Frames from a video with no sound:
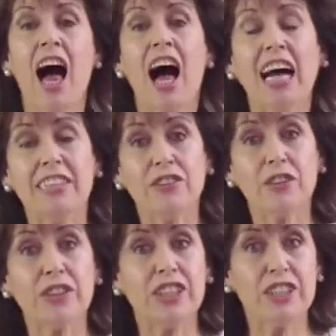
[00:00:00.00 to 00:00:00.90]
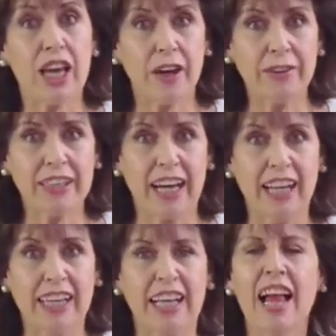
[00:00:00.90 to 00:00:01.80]
And of course, tone
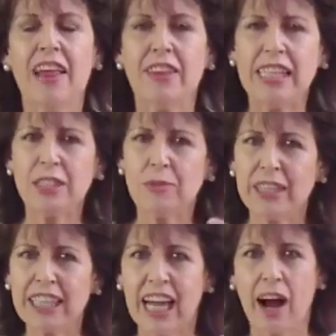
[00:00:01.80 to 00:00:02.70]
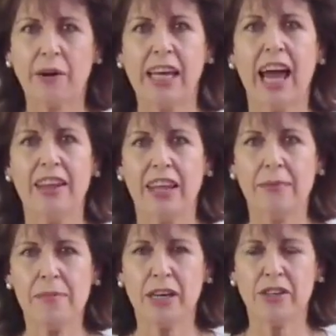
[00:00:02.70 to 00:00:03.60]
colour. This will carry the
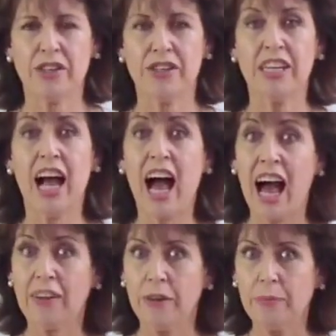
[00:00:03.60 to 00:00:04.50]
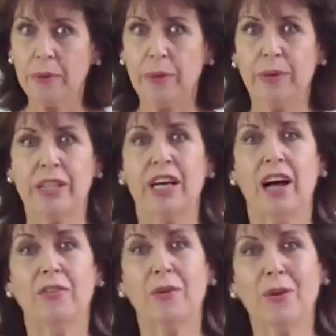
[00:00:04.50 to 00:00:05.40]
emotion and the mood
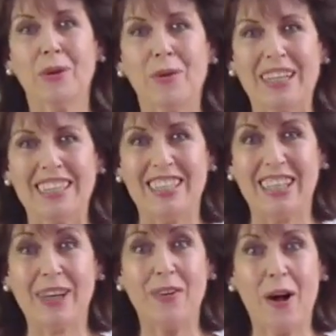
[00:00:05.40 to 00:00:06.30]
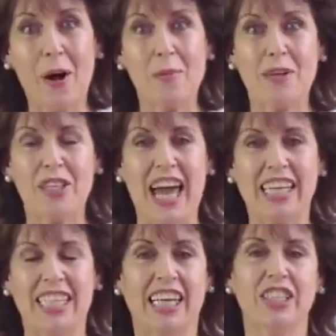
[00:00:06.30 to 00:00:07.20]
of all the words that you are
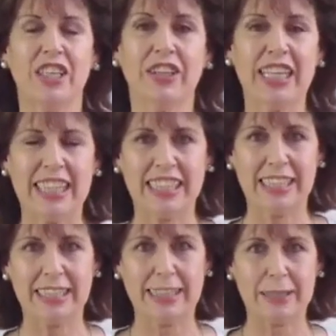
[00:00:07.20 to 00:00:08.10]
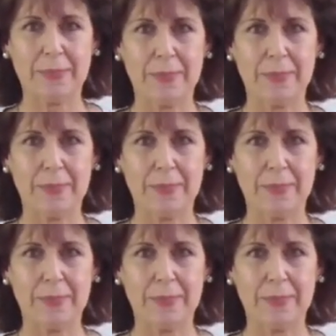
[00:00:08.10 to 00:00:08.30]
projecting to your listeners.